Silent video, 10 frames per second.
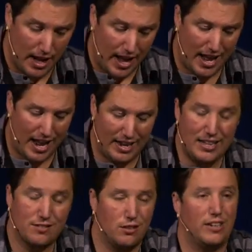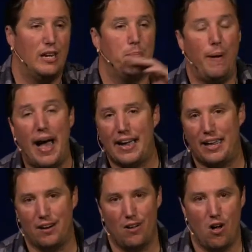and he's looking back
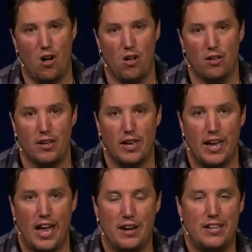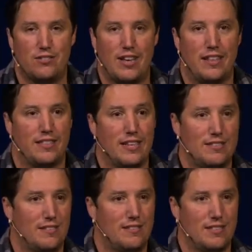at it all, and he's saying, this
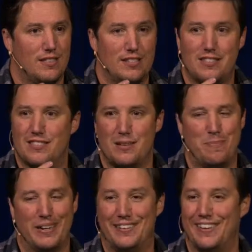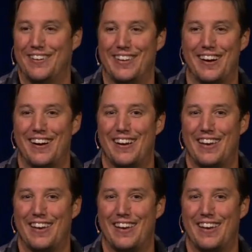is the big deal here.